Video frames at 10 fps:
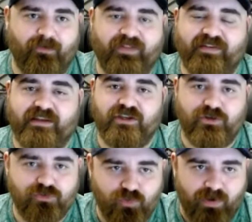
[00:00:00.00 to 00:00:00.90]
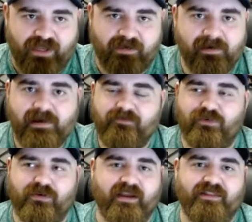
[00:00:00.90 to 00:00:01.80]
That's a huge win. If you
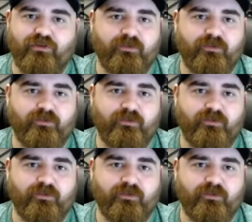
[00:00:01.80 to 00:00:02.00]
can get those